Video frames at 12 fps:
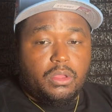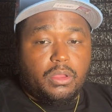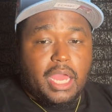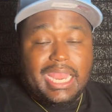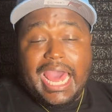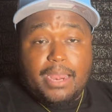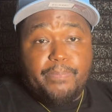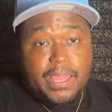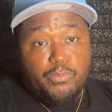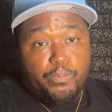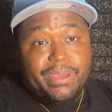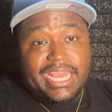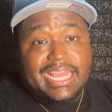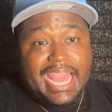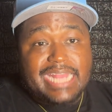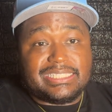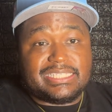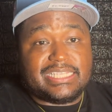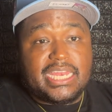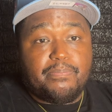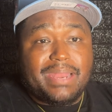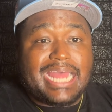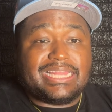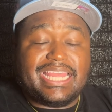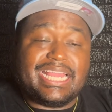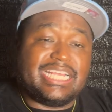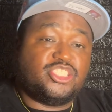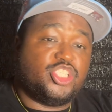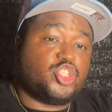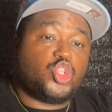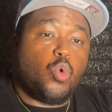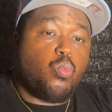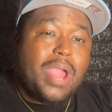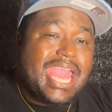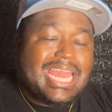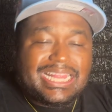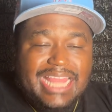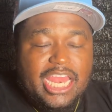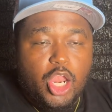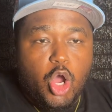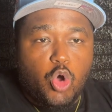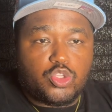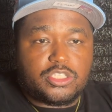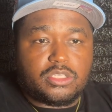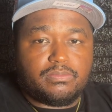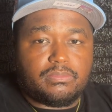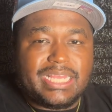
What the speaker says: A lot of people pick Kansas City, but I think it's just the way that they lost.